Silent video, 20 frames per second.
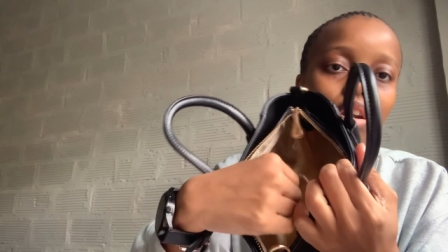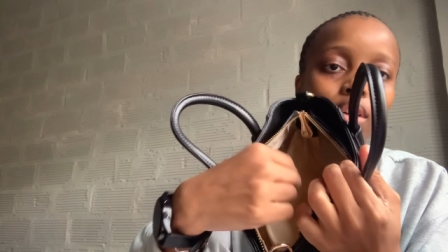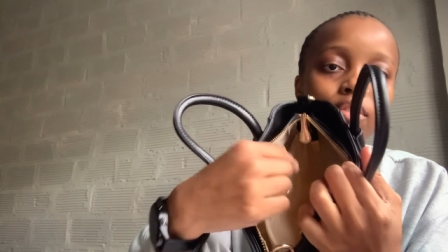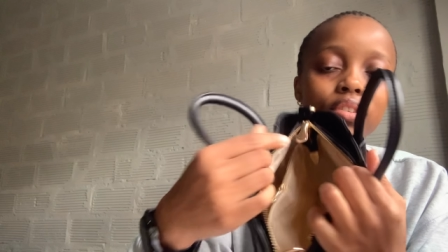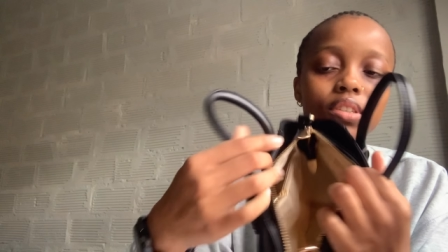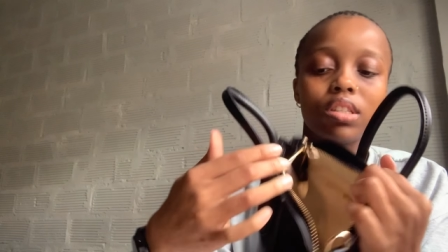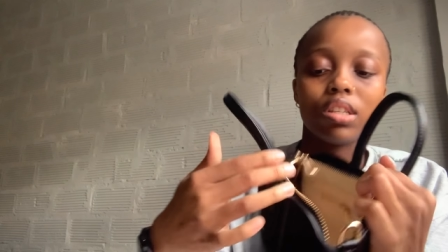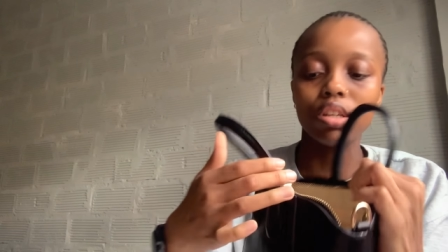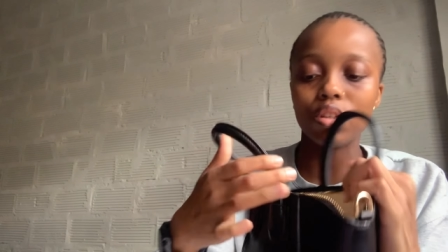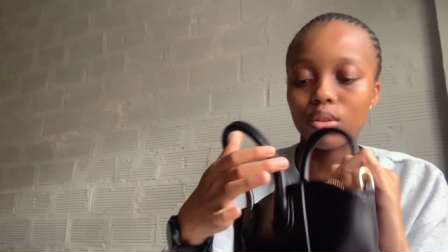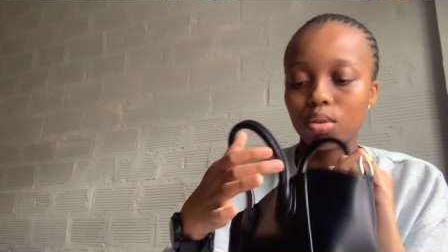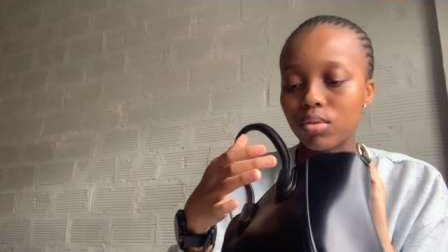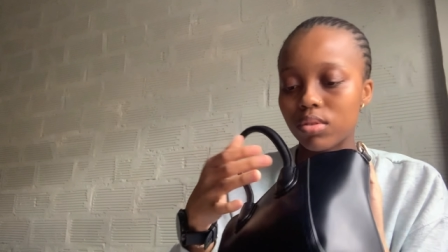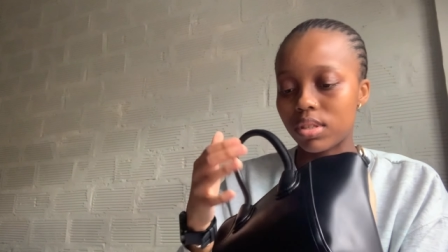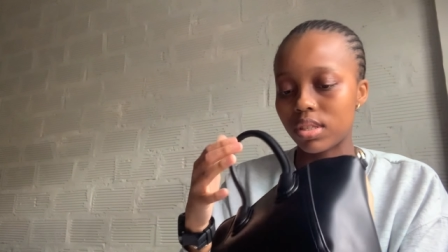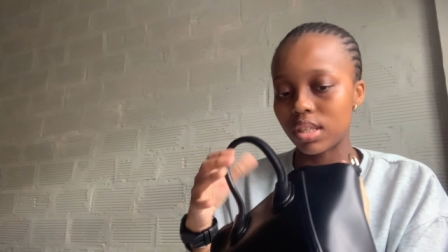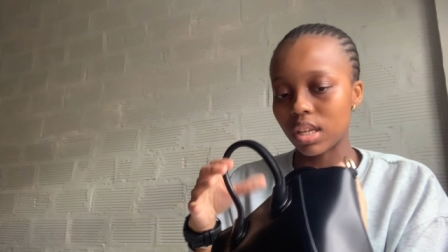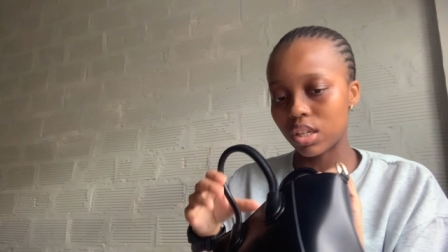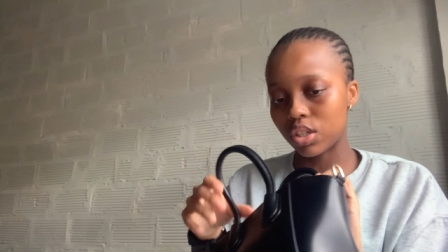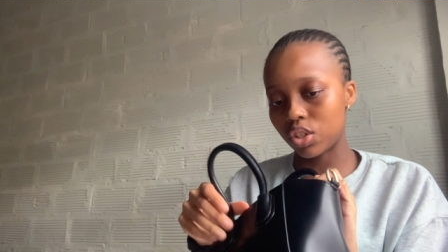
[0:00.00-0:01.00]
obviously those
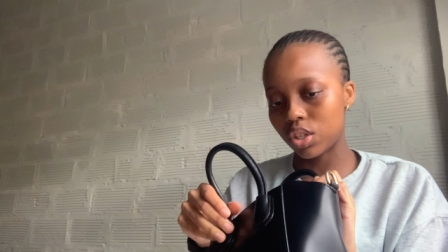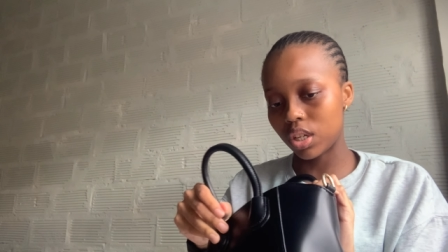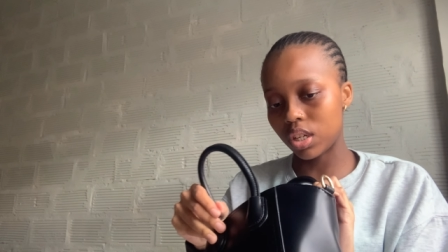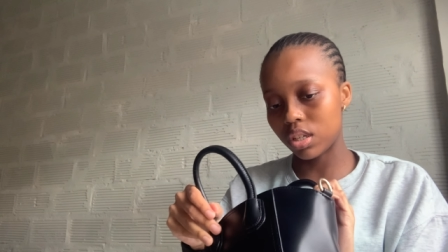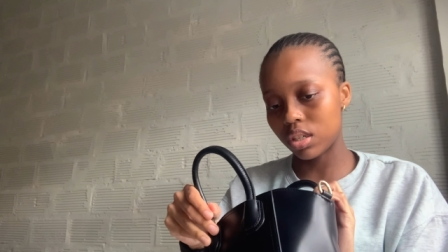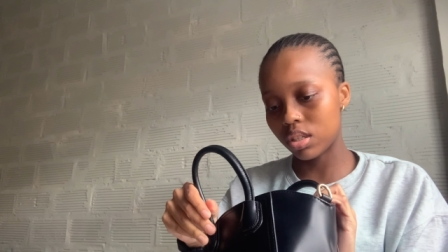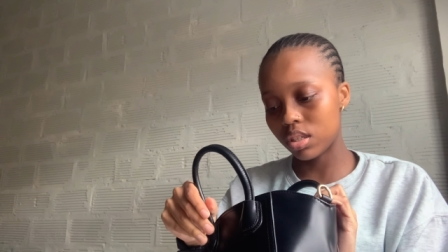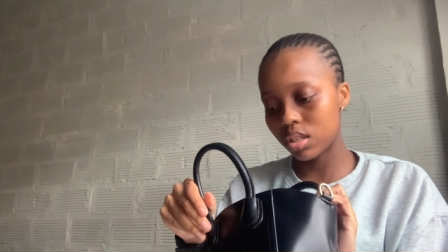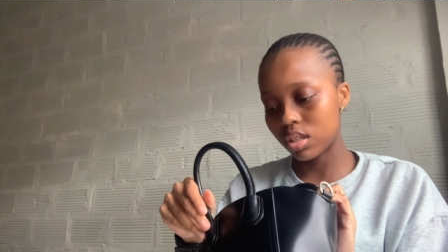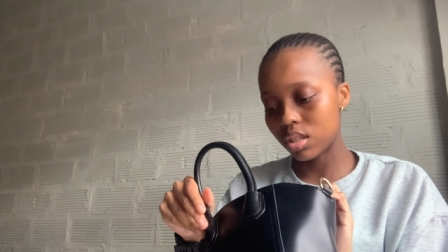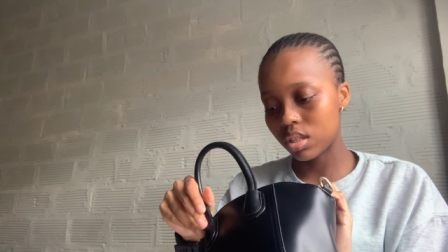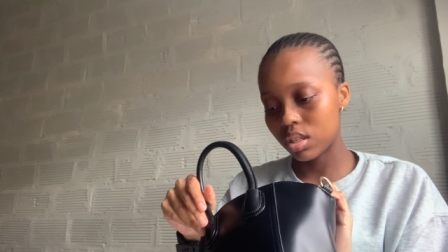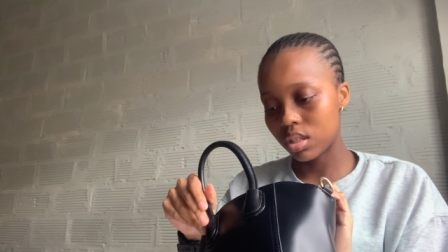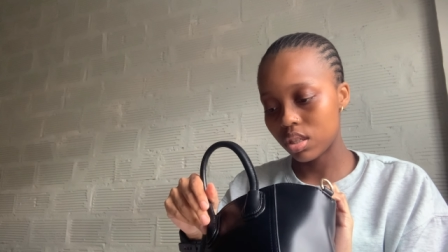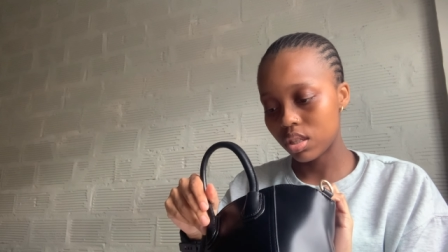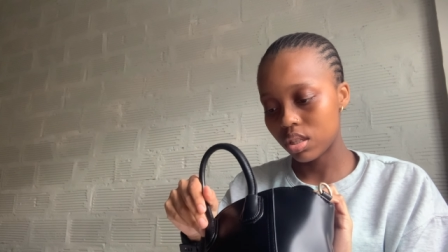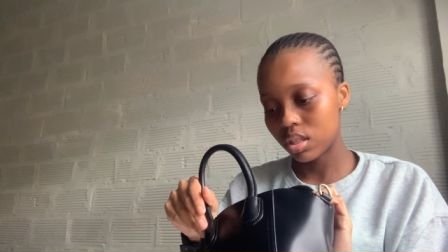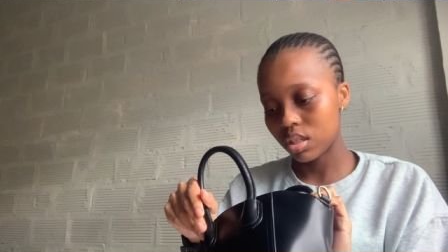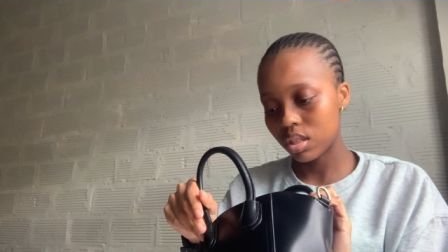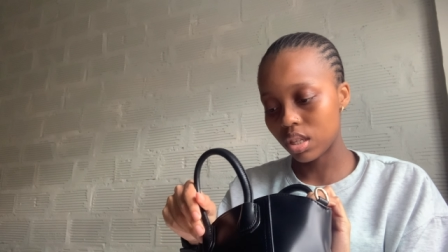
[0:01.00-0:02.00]
sachets
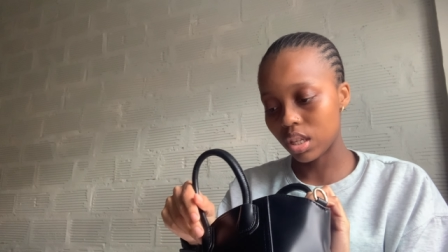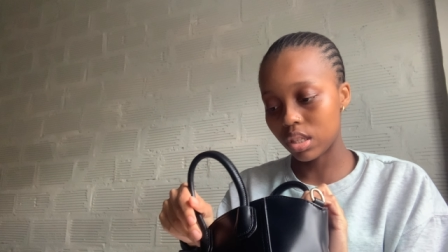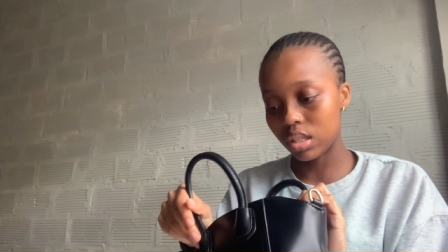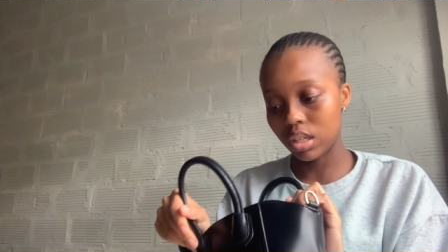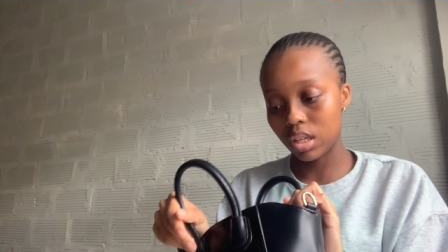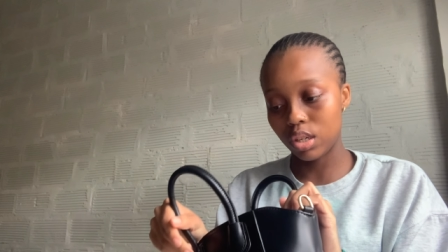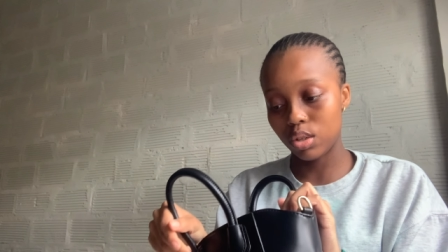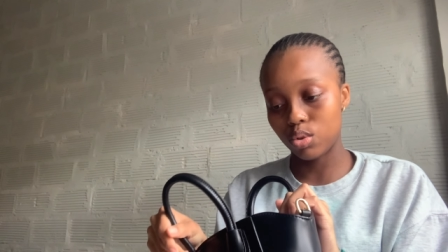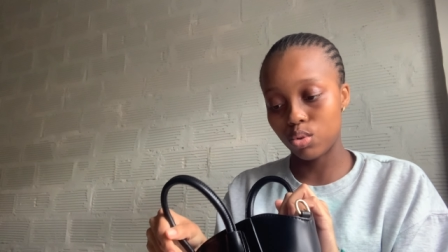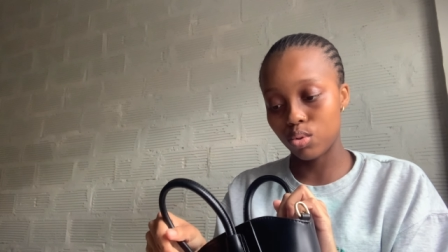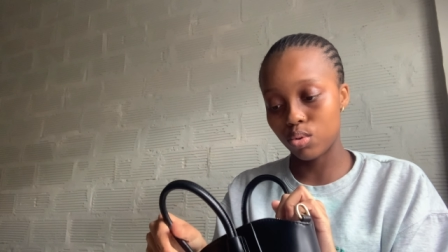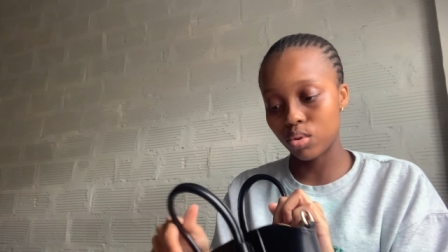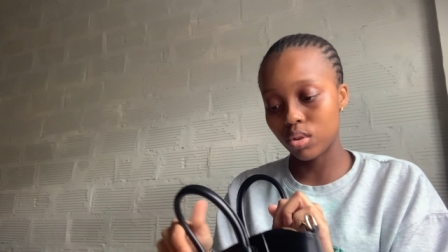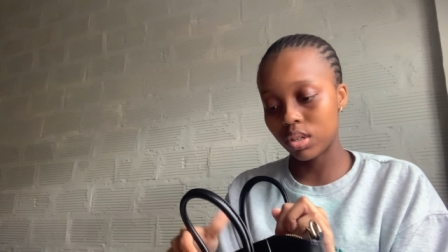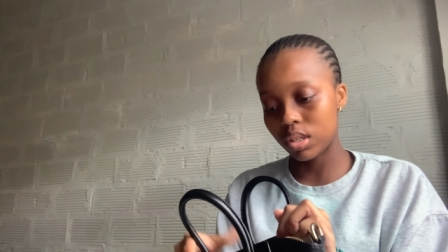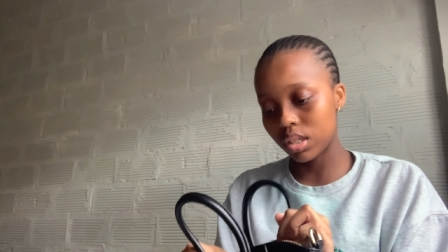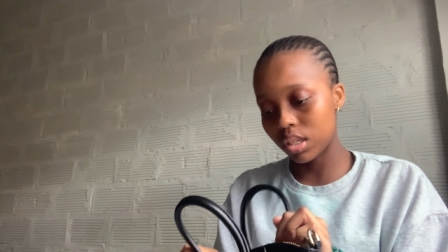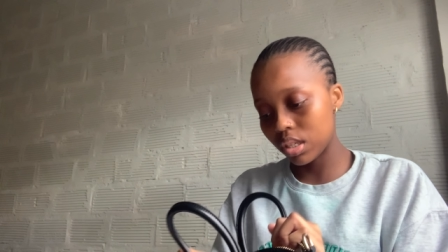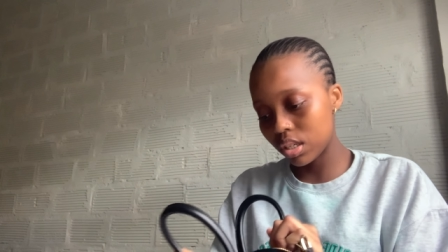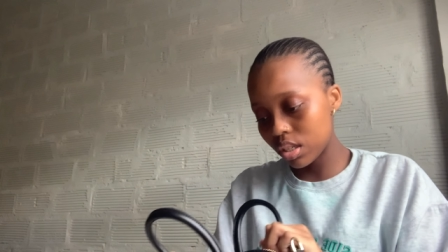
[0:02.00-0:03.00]
that say do
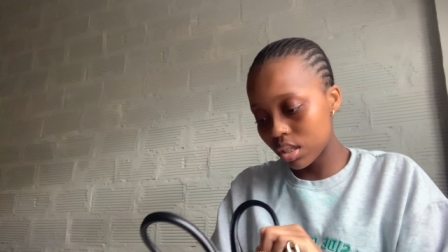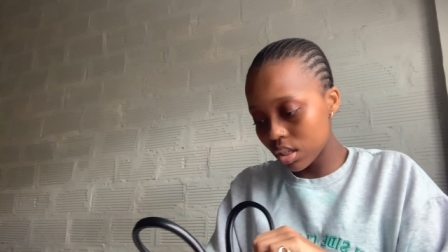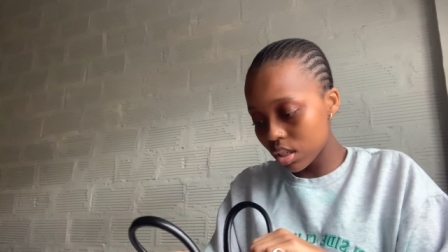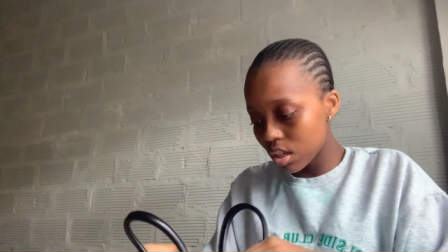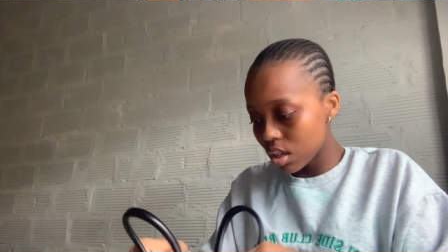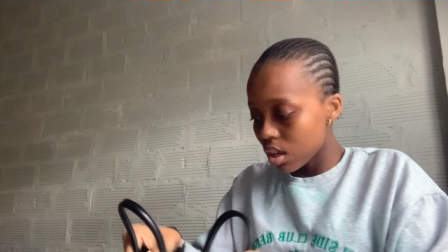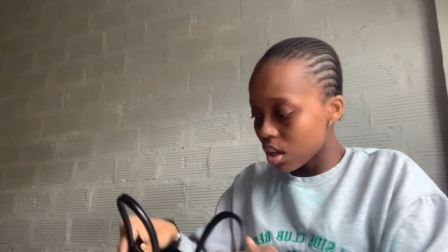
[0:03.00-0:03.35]
not eat